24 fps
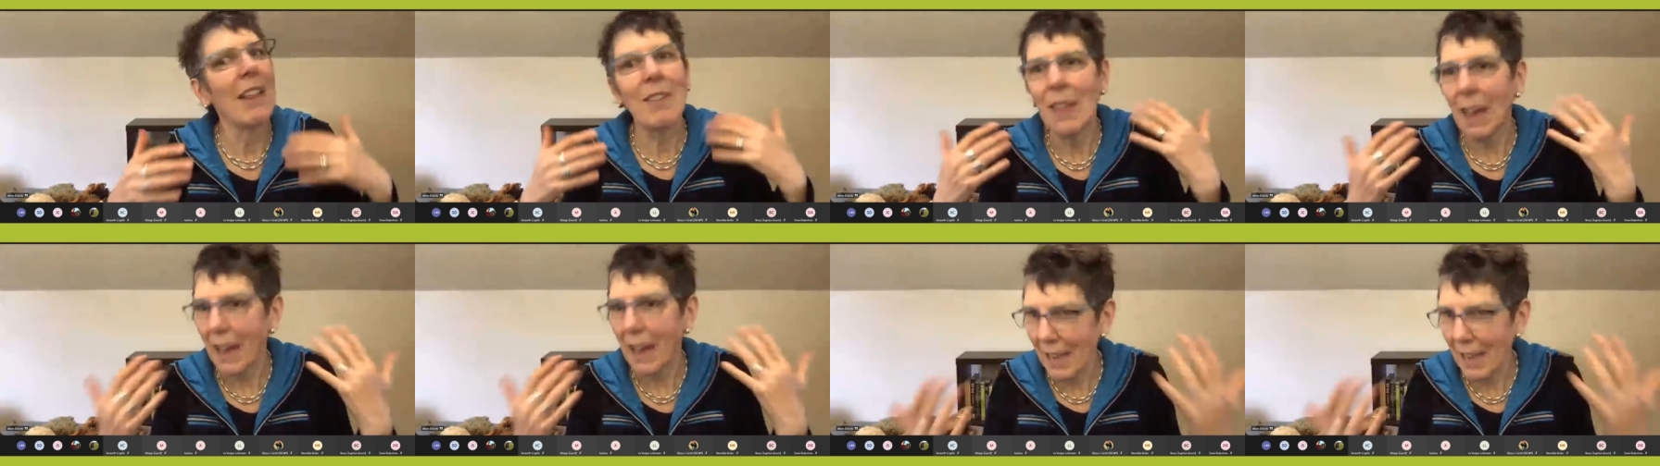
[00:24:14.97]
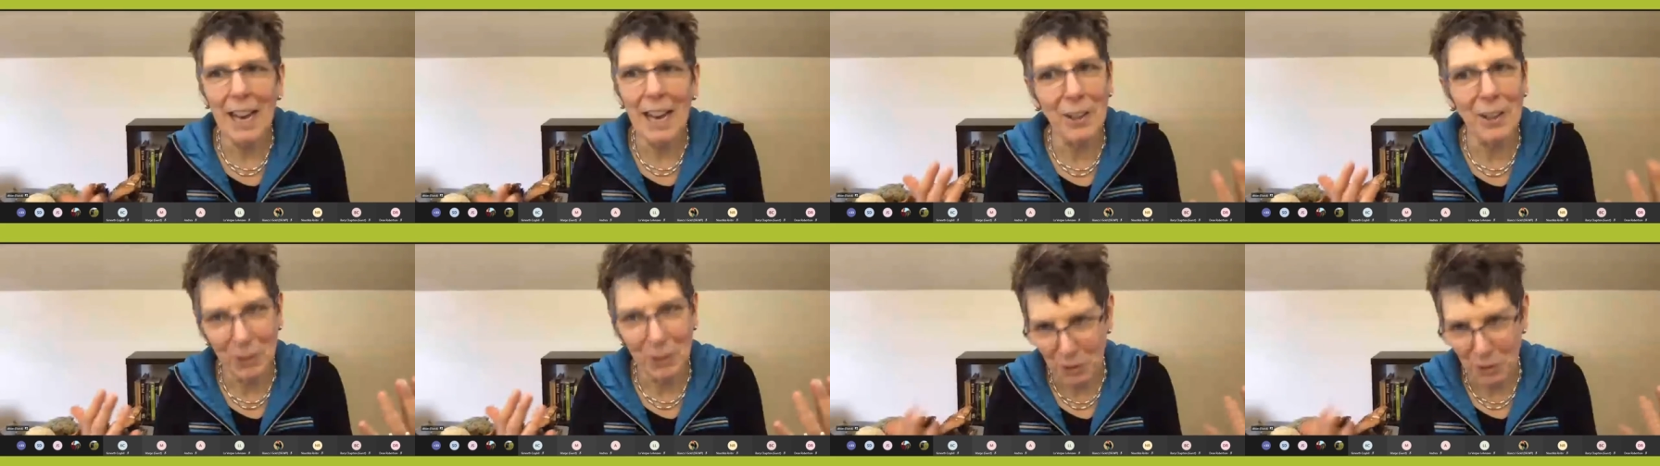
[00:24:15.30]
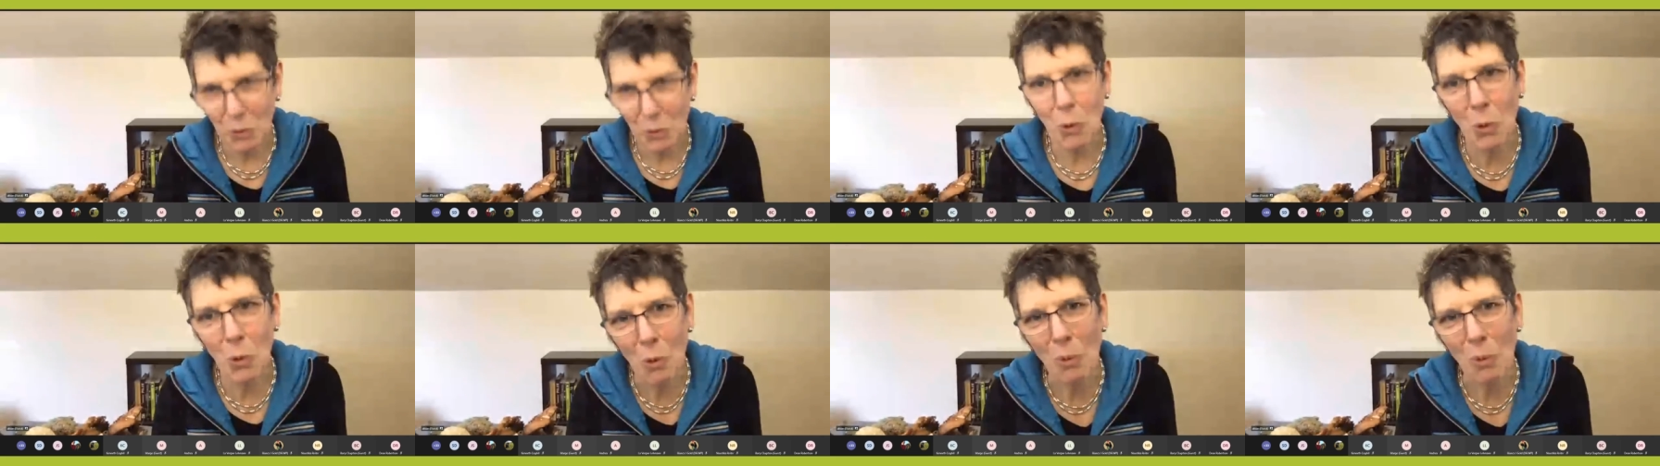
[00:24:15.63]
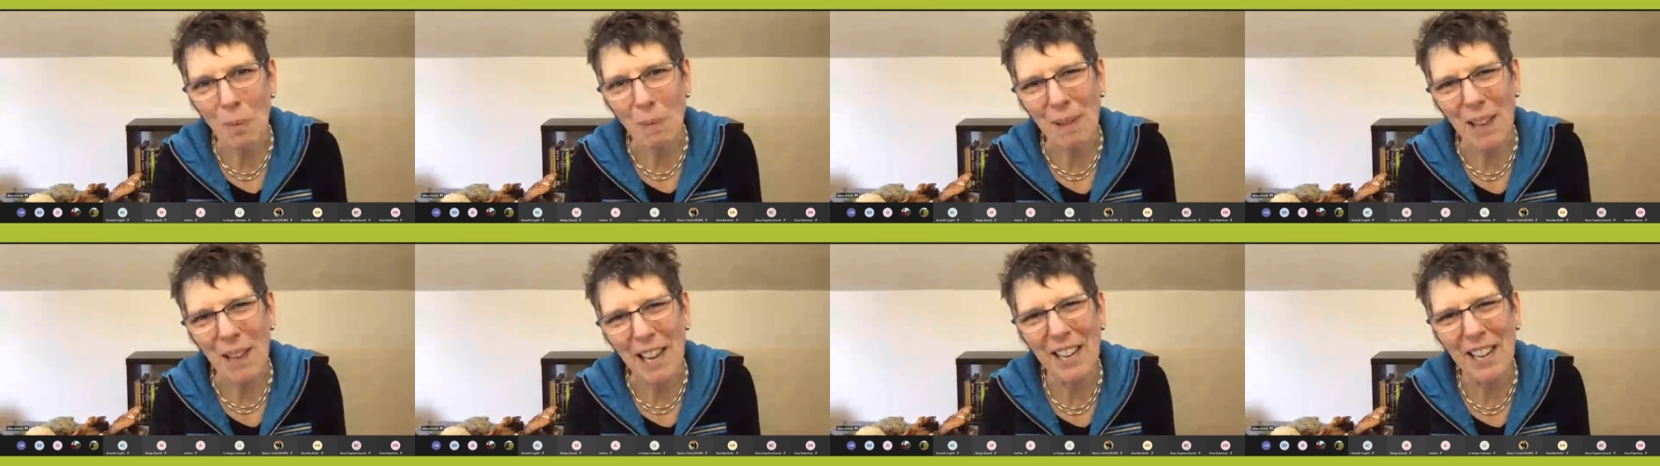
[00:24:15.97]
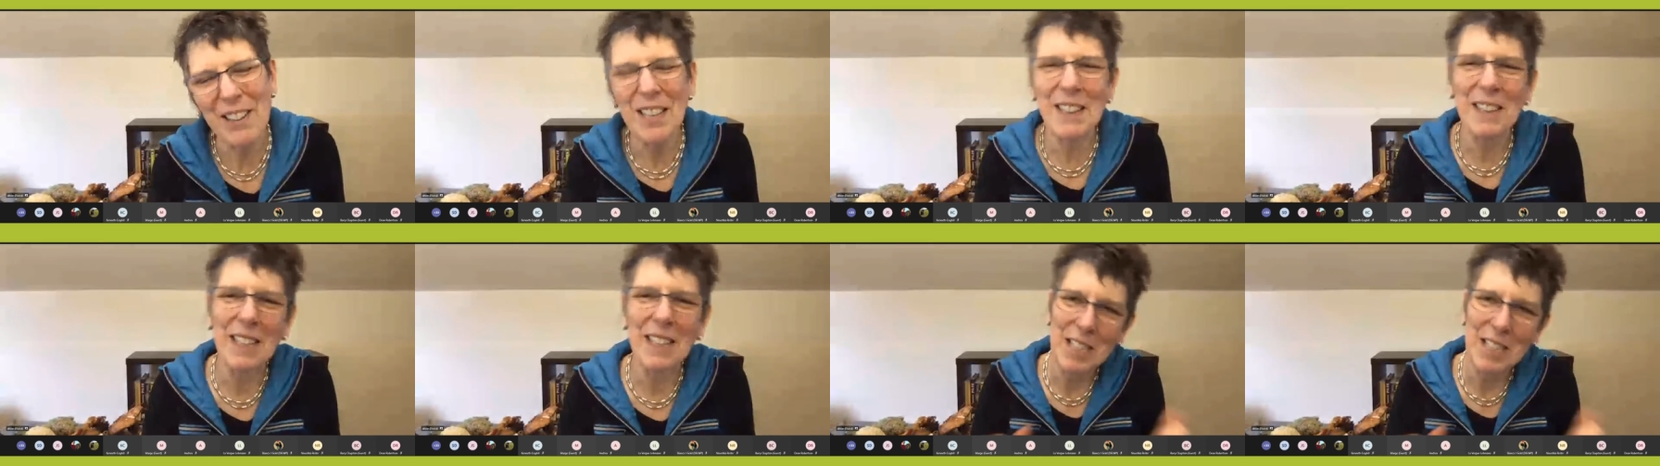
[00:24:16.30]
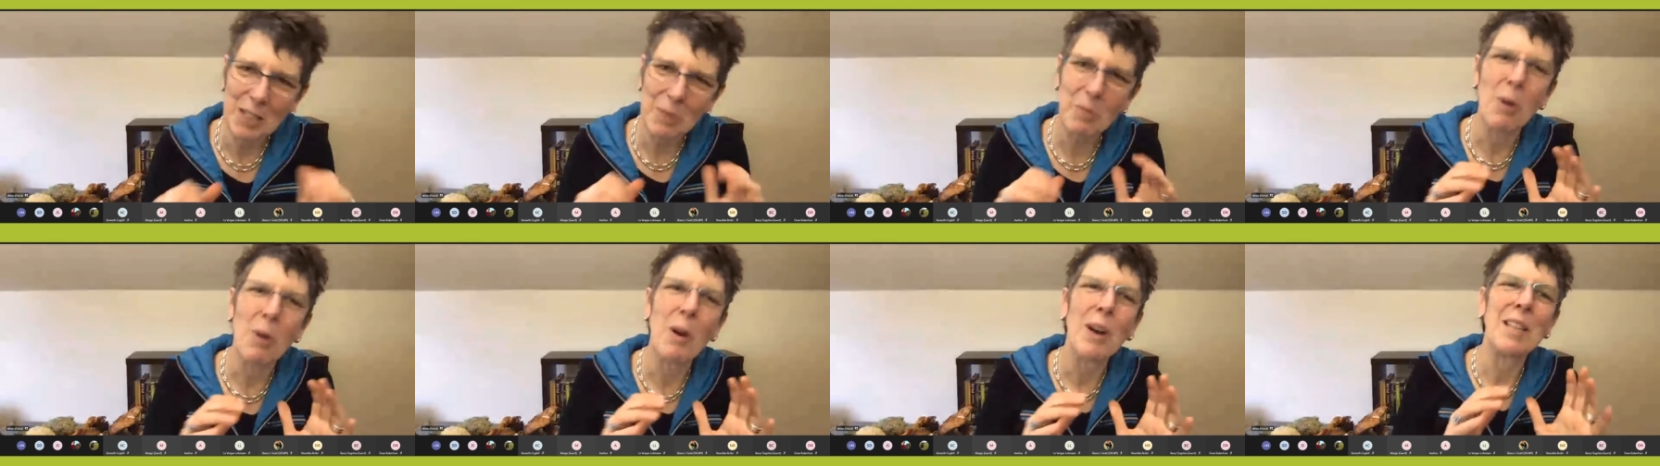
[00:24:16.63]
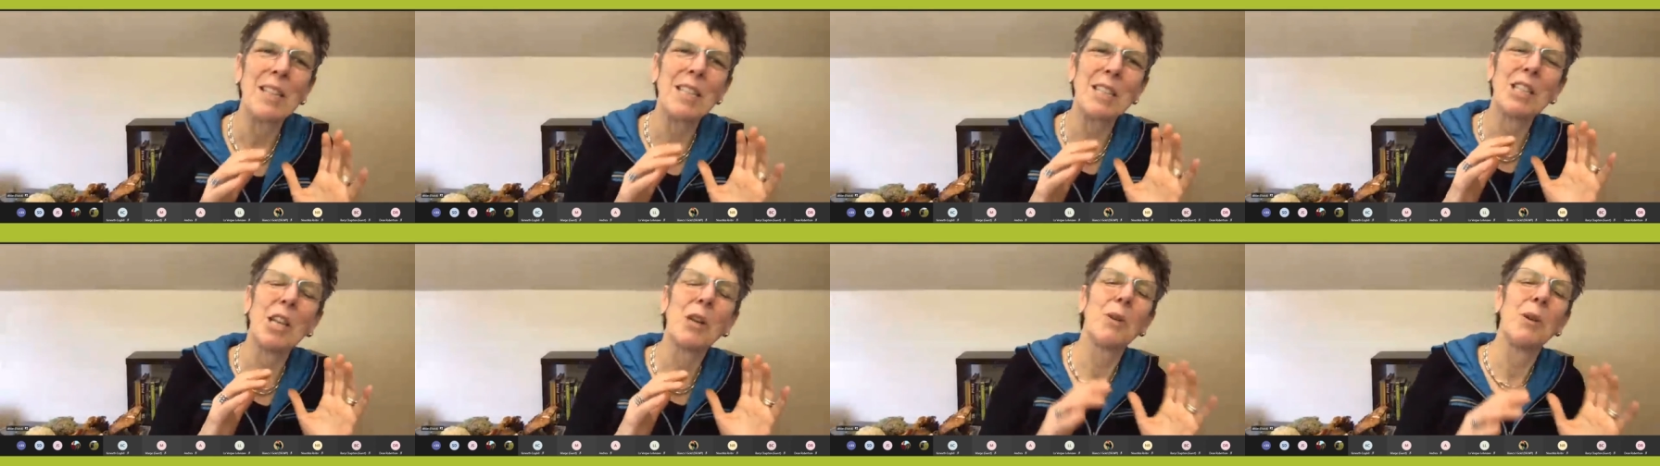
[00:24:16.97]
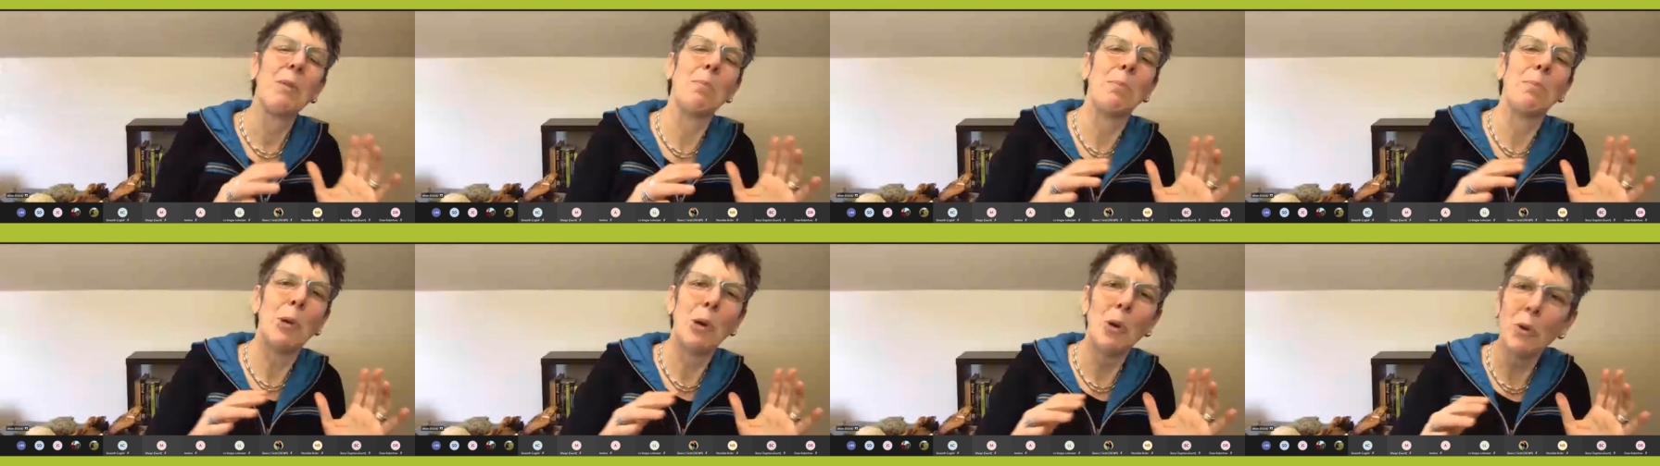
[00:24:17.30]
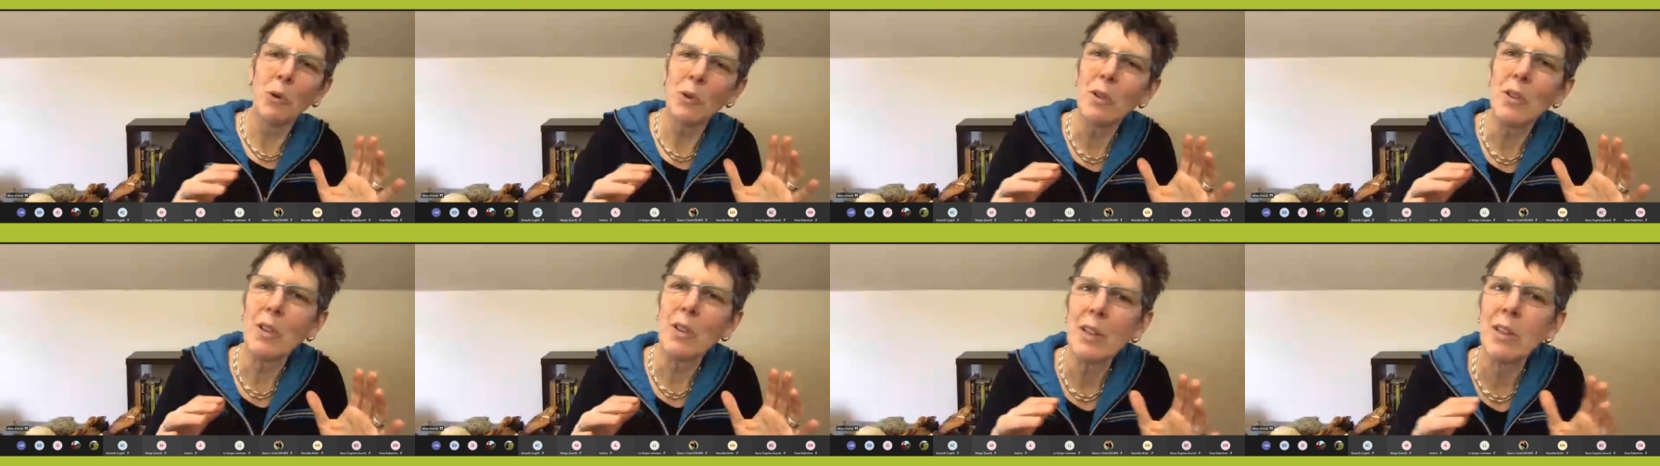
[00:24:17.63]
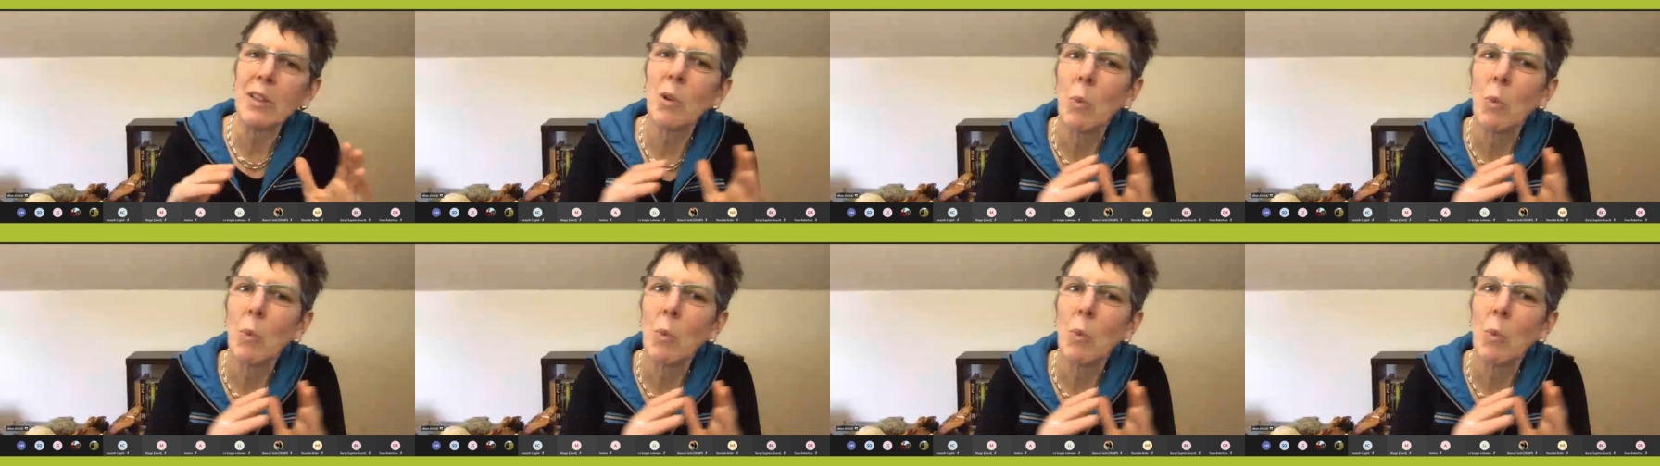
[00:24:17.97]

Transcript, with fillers: they are the norm. And I think that's why it's so important in